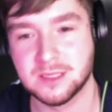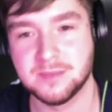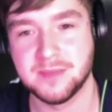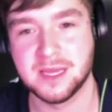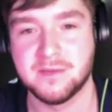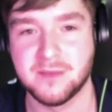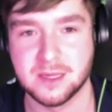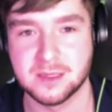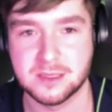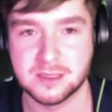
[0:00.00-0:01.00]
bigger
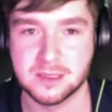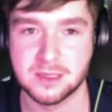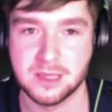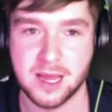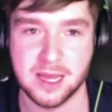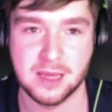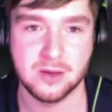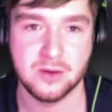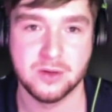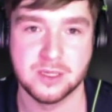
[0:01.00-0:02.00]
things like
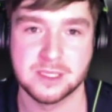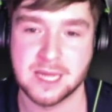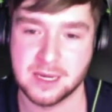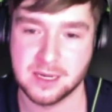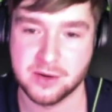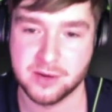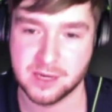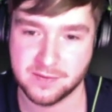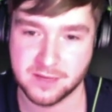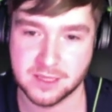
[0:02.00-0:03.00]
understanding
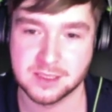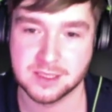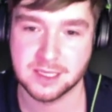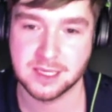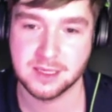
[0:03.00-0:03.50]
neurodiversity,